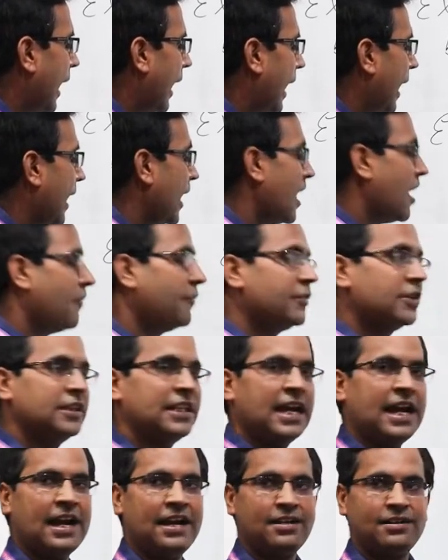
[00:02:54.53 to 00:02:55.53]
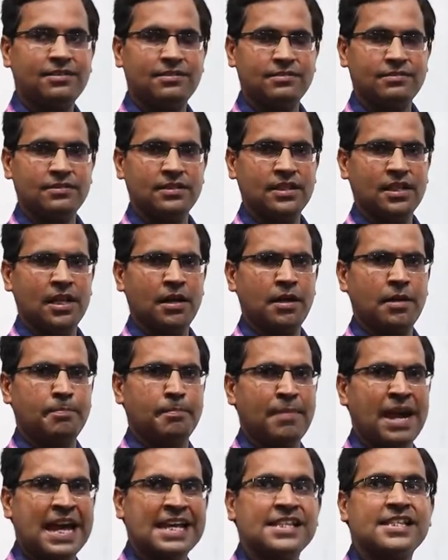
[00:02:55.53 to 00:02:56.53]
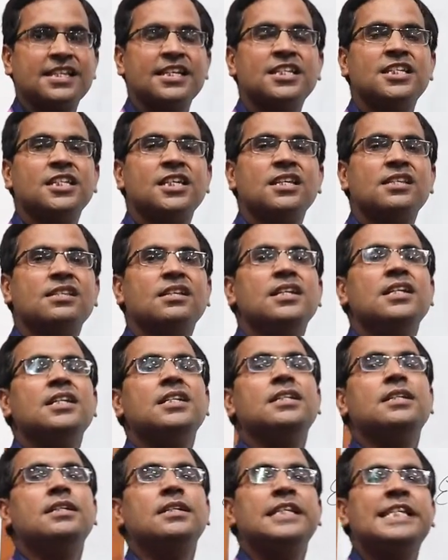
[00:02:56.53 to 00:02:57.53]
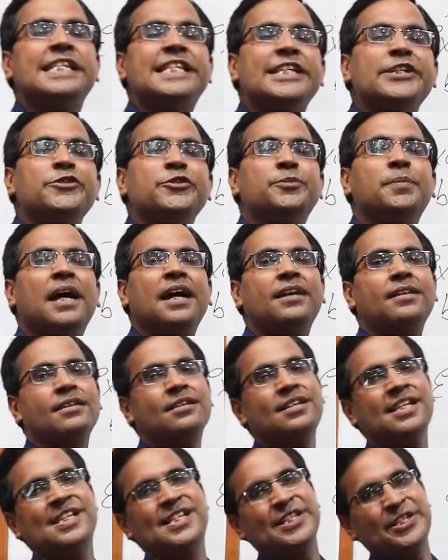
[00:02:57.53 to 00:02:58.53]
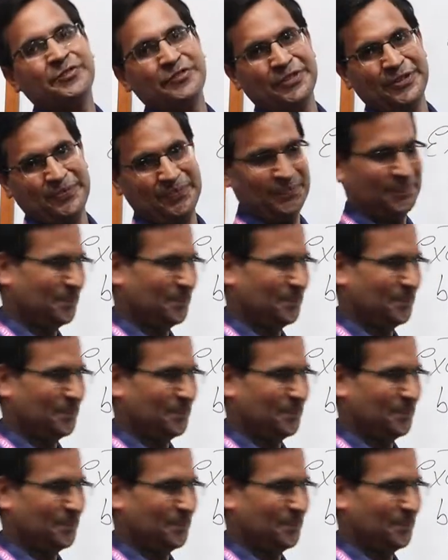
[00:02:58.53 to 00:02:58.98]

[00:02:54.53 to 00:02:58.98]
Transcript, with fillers: And after that, message is received by the receiver.